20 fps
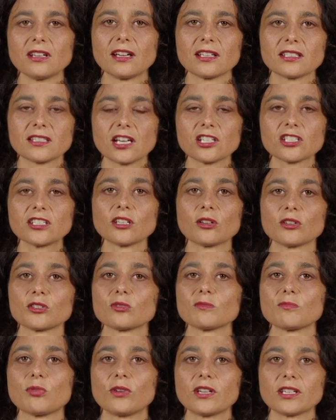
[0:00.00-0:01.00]
It's actually got
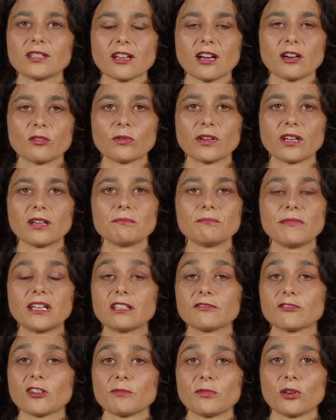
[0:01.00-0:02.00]
to a point now where
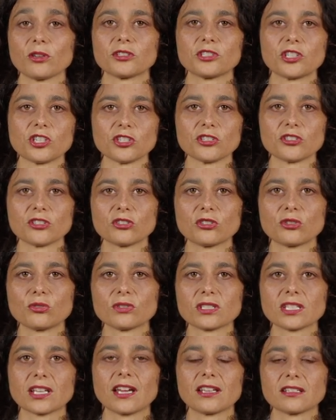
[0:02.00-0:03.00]
many of our politicians are
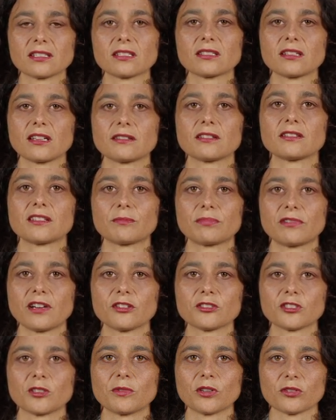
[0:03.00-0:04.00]
too scared to say that they're
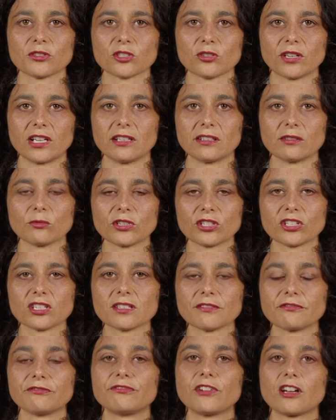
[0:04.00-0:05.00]
proud to be Australian, which
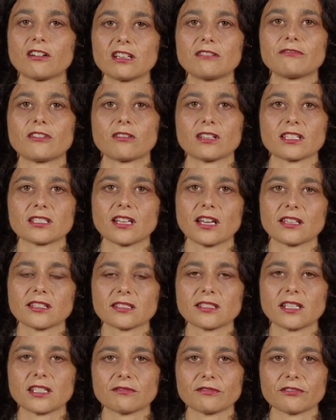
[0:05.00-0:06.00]
is a very, very
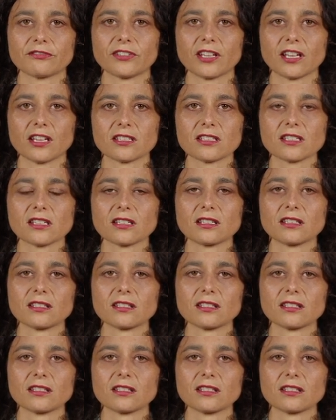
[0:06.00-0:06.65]
sad state of affairs.